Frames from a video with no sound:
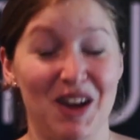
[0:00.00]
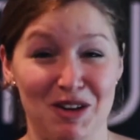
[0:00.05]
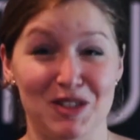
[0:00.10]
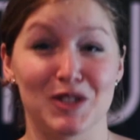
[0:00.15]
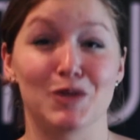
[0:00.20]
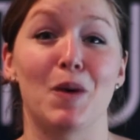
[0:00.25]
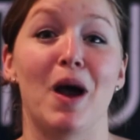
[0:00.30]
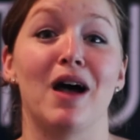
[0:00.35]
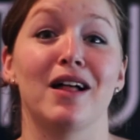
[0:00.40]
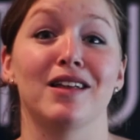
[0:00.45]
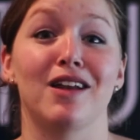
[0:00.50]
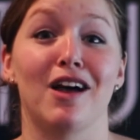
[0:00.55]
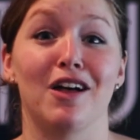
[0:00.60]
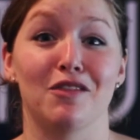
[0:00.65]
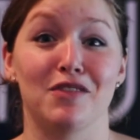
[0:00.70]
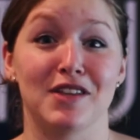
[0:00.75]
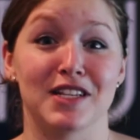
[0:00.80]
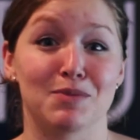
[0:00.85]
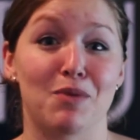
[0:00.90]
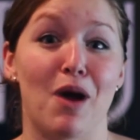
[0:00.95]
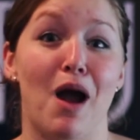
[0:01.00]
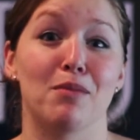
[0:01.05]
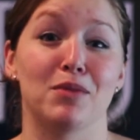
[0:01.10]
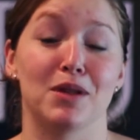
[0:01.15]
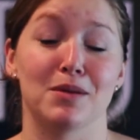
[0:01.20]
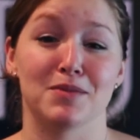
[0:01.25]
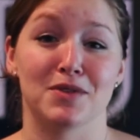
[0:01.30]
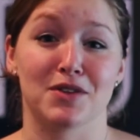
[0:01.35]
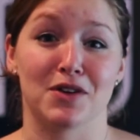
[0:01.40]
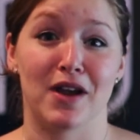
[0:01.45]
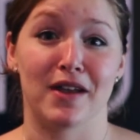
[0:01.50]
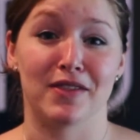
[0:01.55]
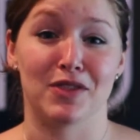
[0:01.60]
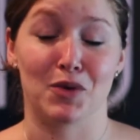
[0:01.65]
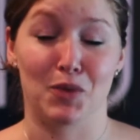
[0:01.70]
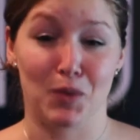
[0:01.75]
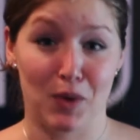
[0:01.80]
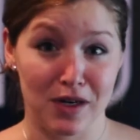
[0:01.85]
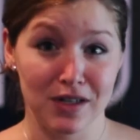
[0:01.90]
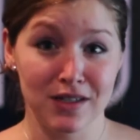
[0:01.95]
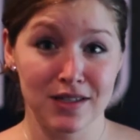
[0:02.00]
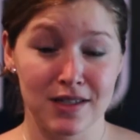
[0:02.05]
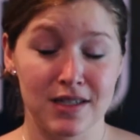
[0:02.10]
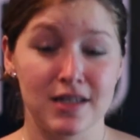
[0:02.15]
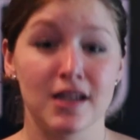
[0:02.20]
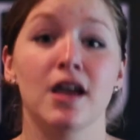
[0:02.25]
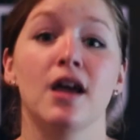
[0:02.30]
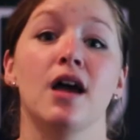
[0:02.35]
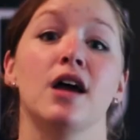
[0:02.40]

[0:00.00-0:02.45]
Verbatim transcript: goes well and all of these problems are at the worst?